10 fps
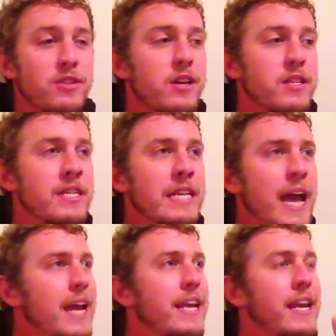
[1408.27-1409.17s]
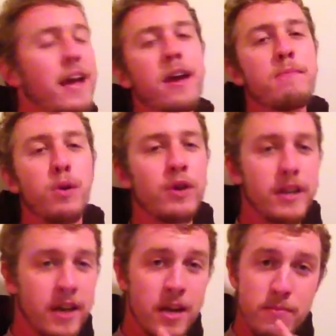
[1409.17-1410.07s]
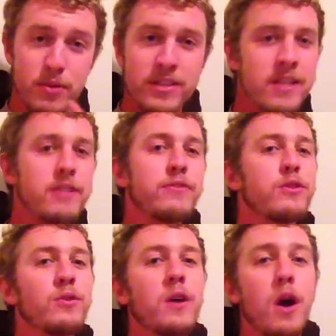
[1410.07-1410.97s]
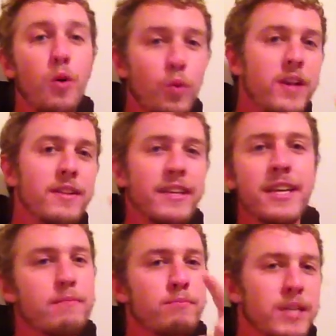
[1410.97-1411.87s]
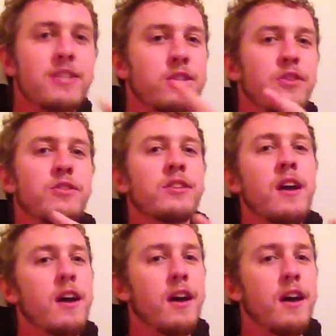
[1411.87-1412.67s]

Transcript: because 99.9% of you will get blisters.